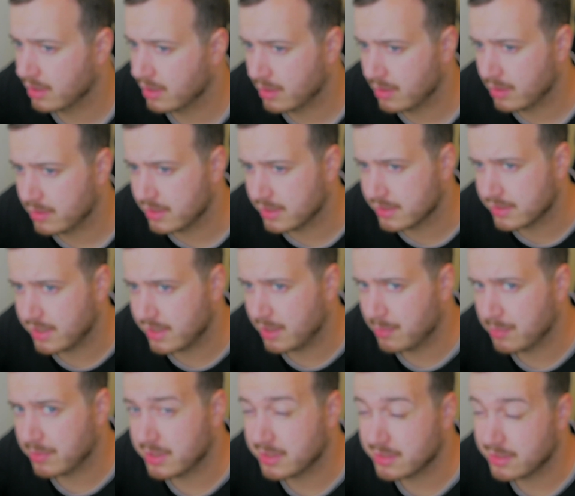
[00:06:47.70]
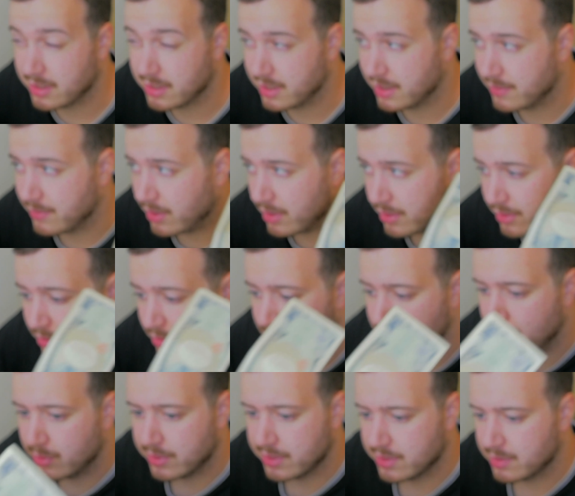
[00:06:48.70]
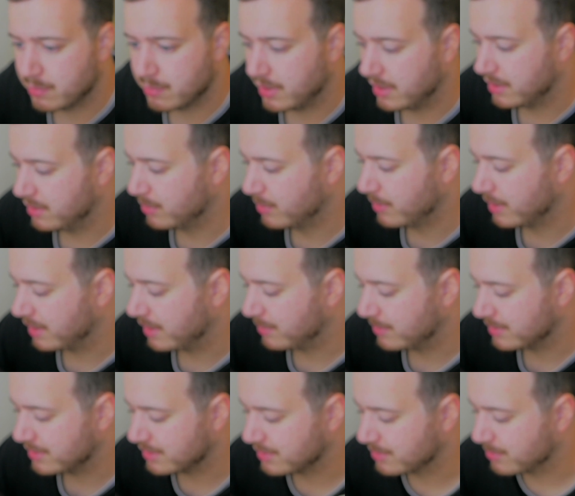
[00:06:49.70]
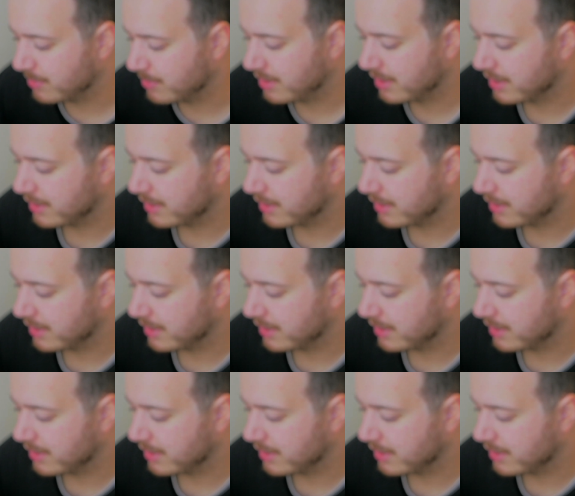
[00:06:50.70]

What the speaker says: This camera does not have autofocus, by the way, which is why,